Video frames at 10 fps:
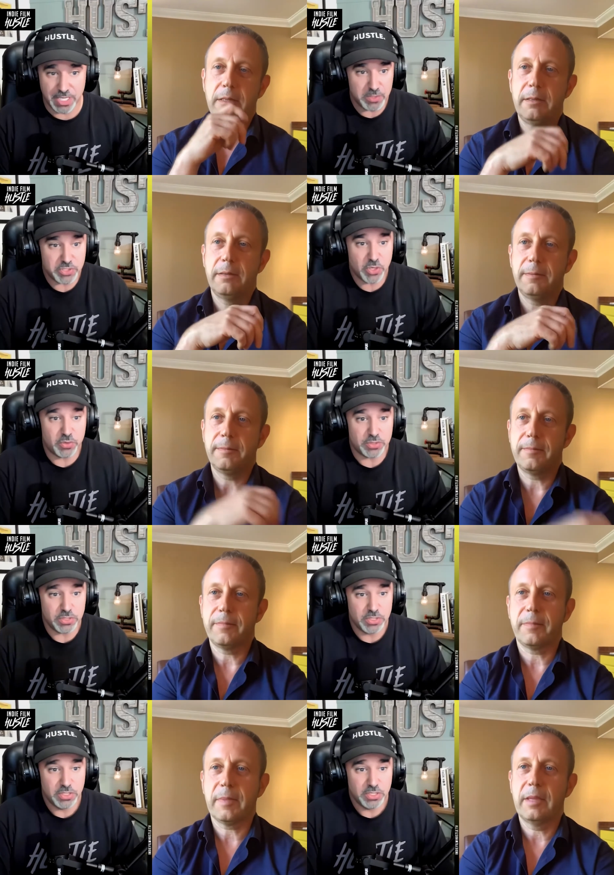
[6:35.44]
Speaker 1: it was sold.
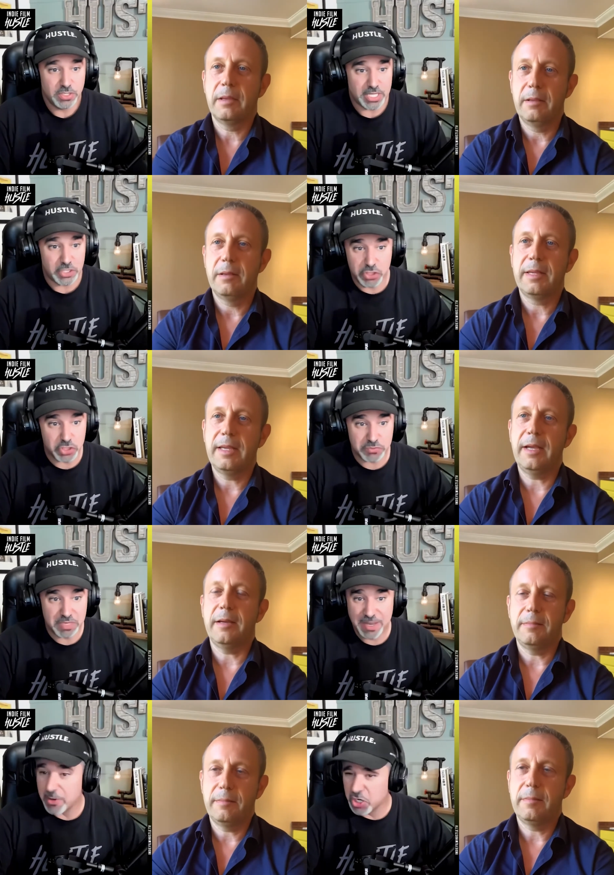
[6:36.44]
Like you just yeah.
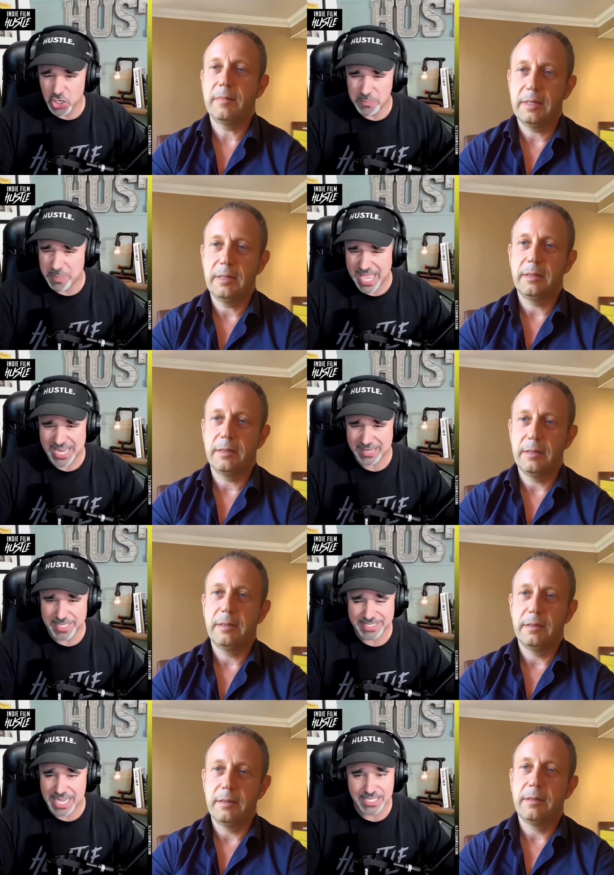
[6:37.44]
good, bad. I
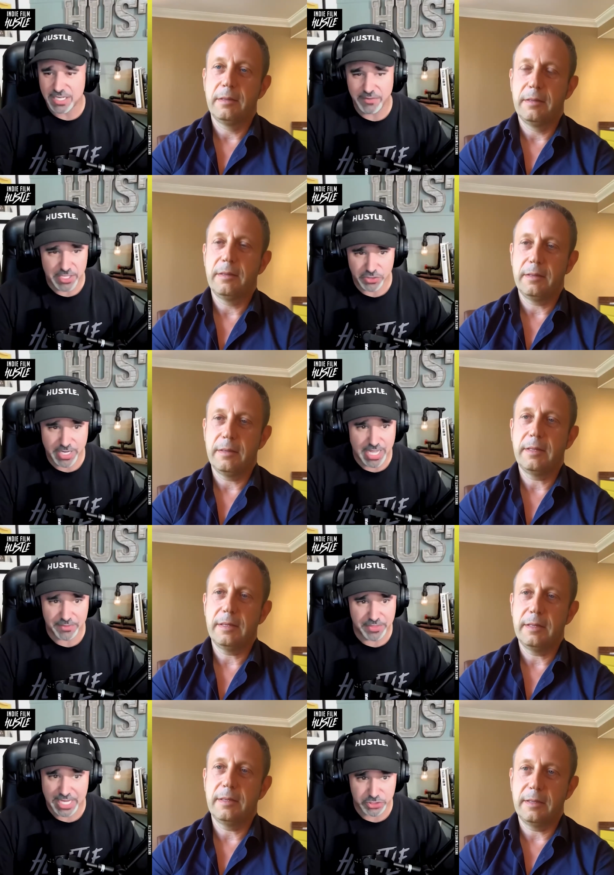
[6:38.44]
mean, Toxic Avenger got
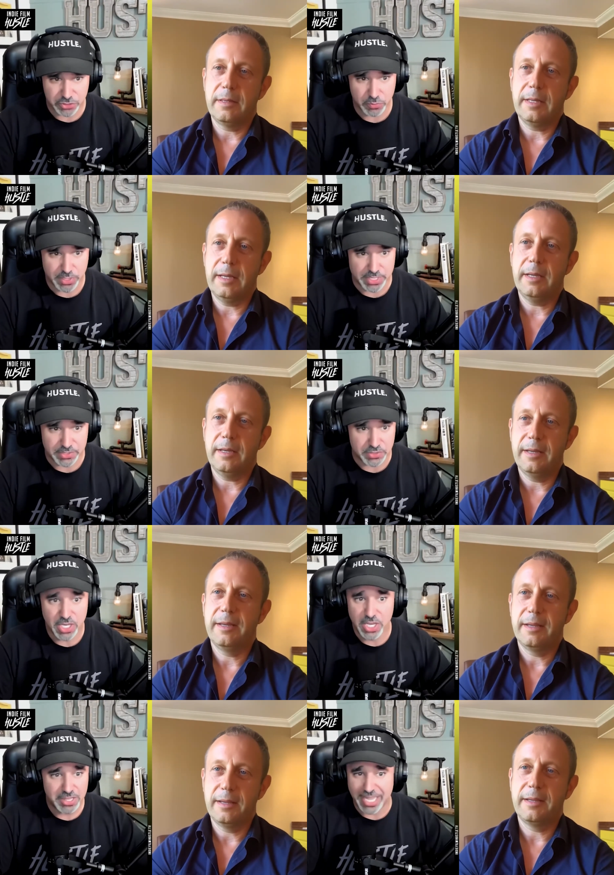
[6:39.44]
theatrical yeah. release.
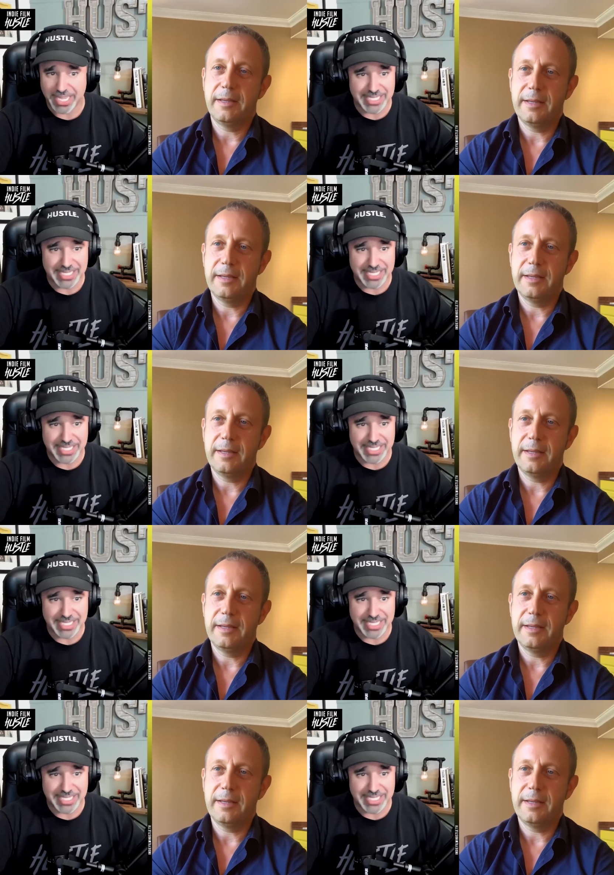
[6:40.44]
Like